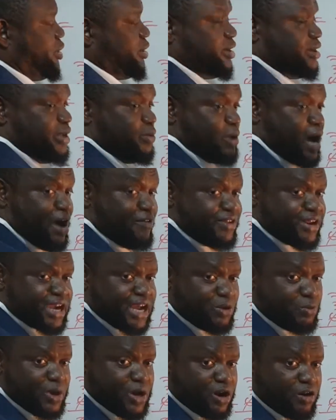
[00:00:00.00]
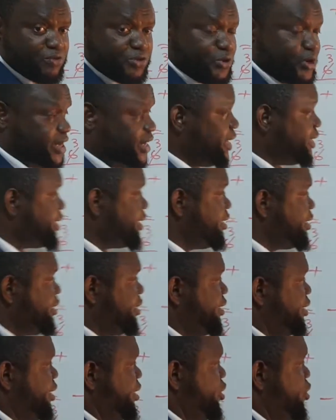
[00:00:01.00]
The African way of doing it,
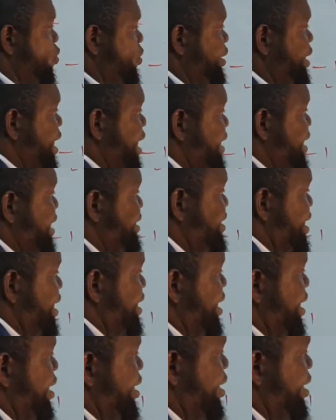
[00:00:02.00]
UK, they said